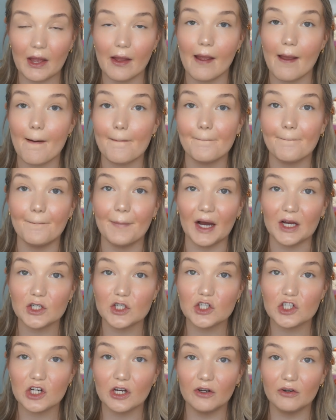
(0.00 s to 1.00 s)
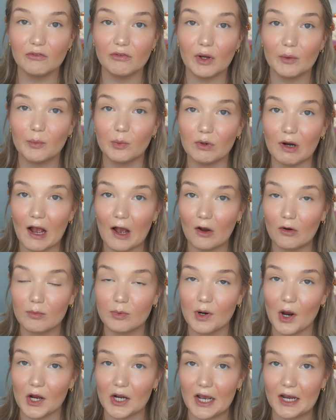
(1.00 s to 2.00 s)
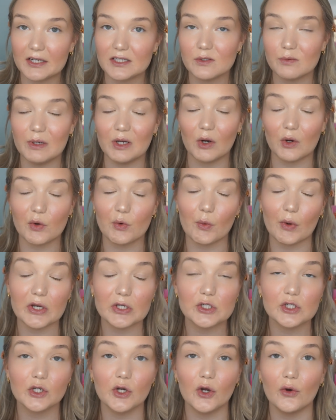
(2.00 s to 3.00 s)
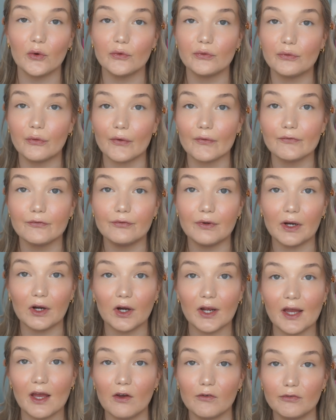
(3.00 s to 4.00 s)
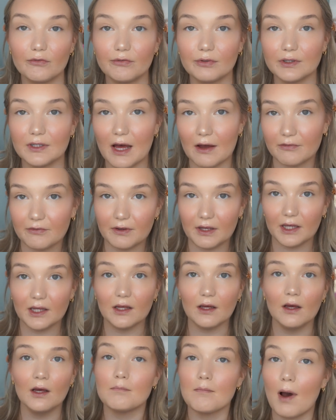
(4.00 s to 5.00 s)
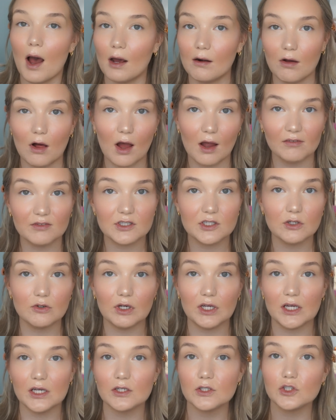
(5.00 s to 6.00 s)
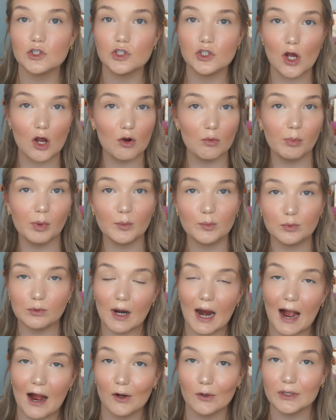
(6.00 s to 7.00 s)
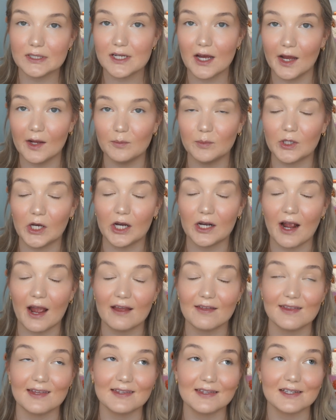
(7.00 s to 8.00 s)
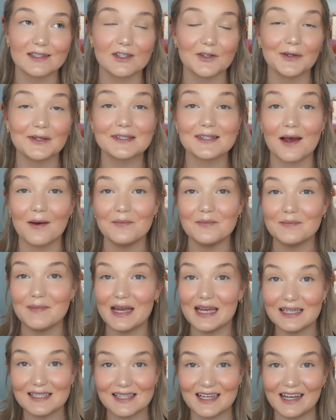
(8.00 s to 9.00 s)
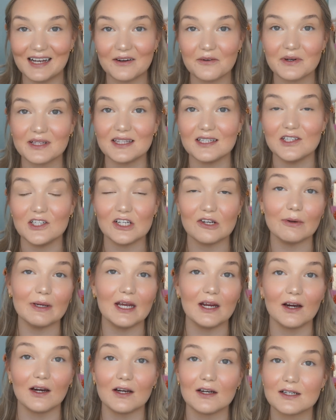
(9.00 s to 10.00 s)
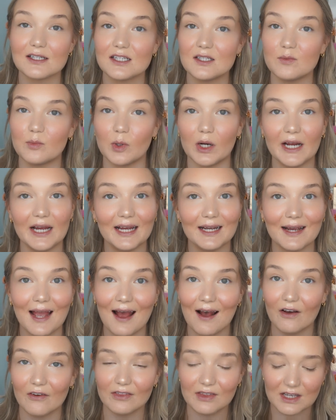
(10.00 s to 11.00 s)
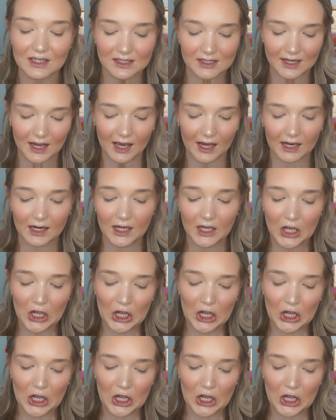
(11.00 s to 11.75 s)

a bunch of brow products. We are going to go for very fluffy model off-duty soap brow type look. I think this looks amazing with the dewier spring healthy skin.